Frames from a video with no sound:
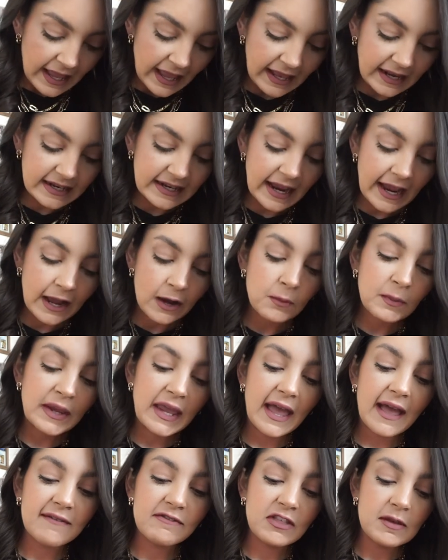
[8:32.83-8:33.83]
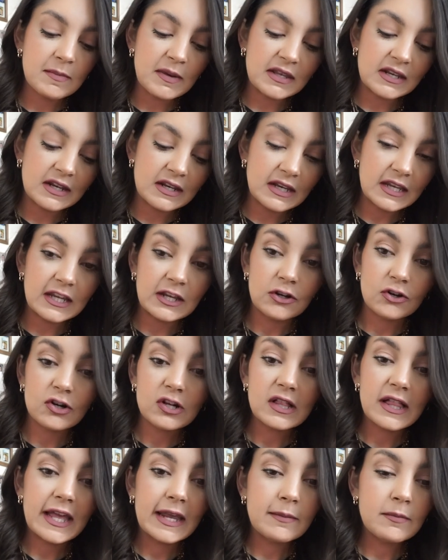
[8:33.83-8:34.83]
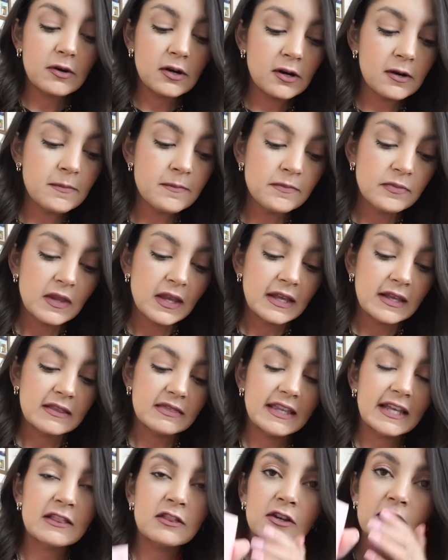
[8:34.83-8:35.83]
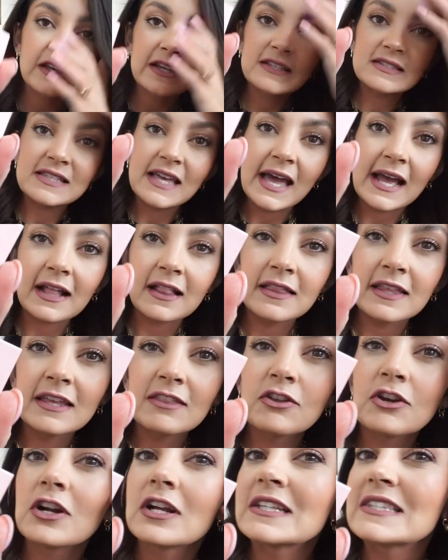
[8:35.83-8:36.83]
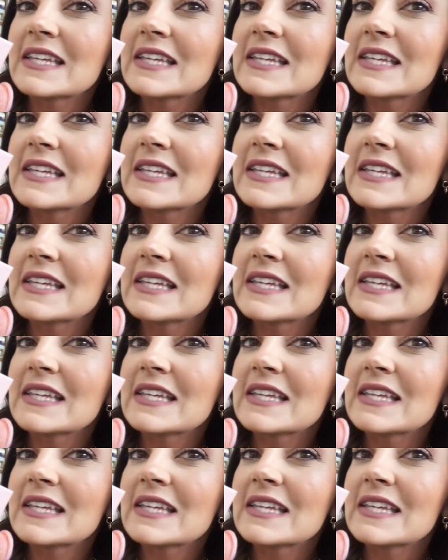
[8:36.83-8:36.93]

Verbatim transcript: And now we have them in an ear climber. They look exactly, they're a